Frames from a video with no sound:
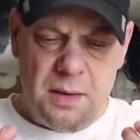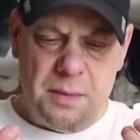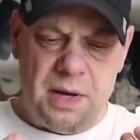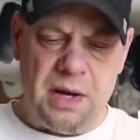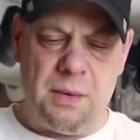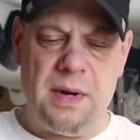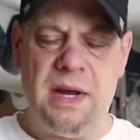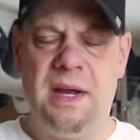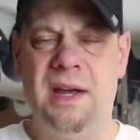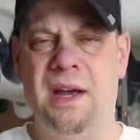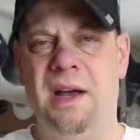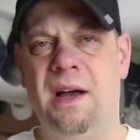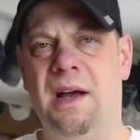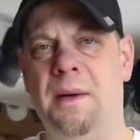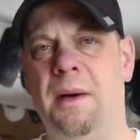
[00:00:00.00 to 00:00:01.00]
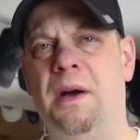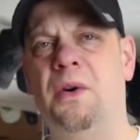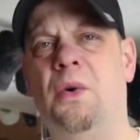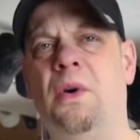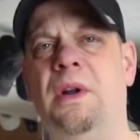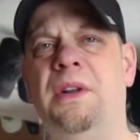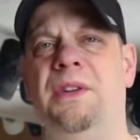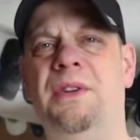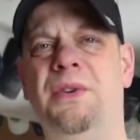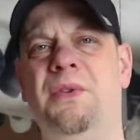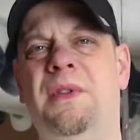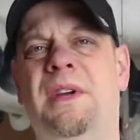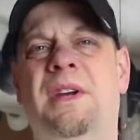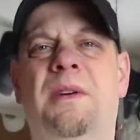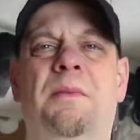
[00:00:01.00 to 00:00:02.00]
Anyway, according to
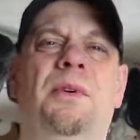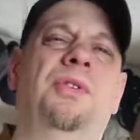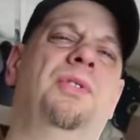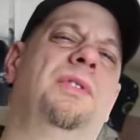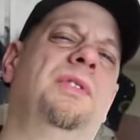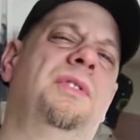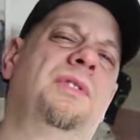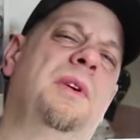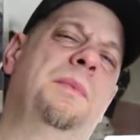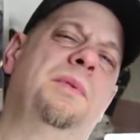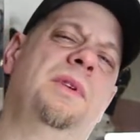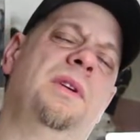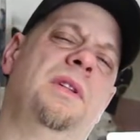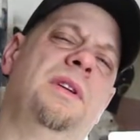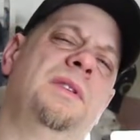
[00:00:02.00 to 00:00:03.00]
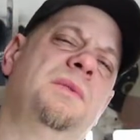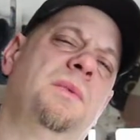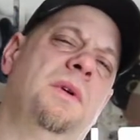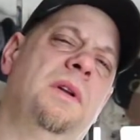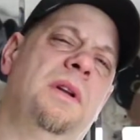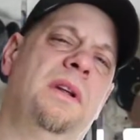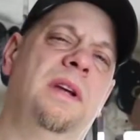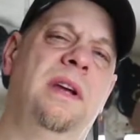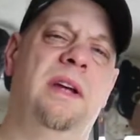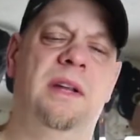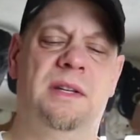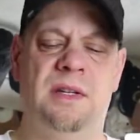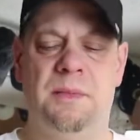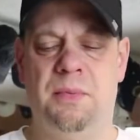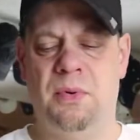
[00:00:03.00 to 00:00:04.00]
the commercial description on this one,
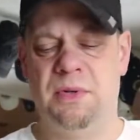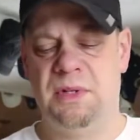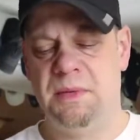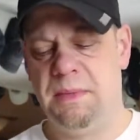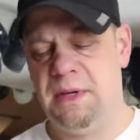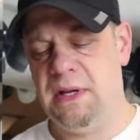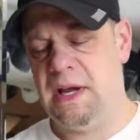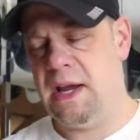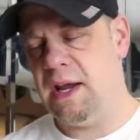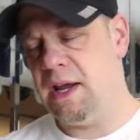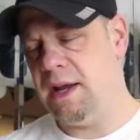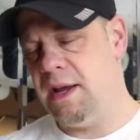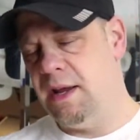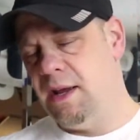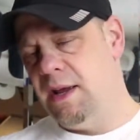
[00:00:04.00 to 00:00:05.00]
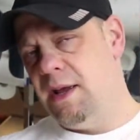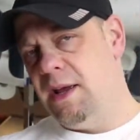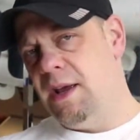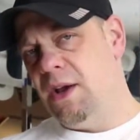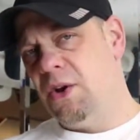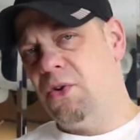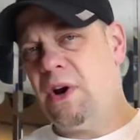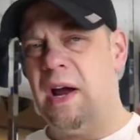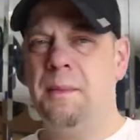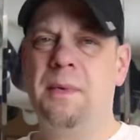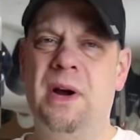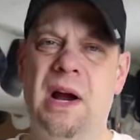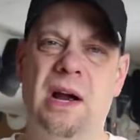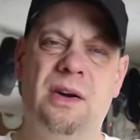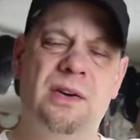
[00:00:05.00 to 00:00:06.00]
it's supposed to be a graham
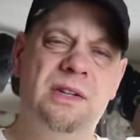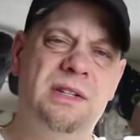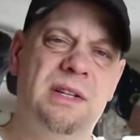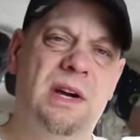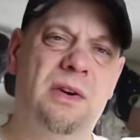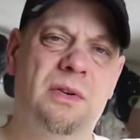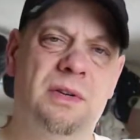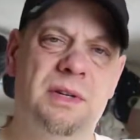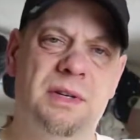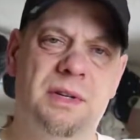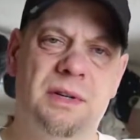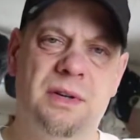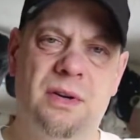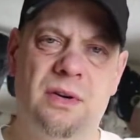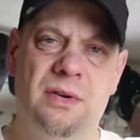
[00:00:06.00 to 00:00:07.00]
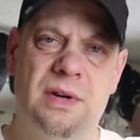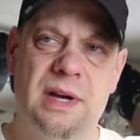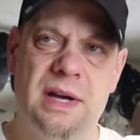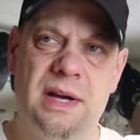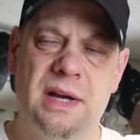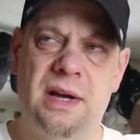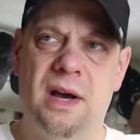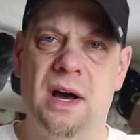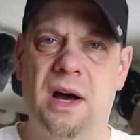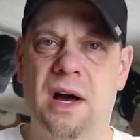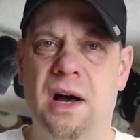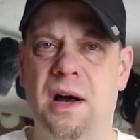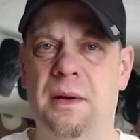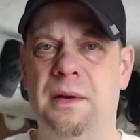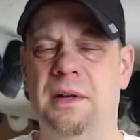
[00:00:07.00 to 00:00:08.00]
cracker stout. It's
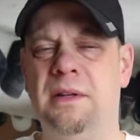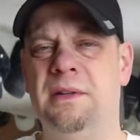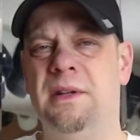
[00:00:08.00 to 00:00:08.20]
got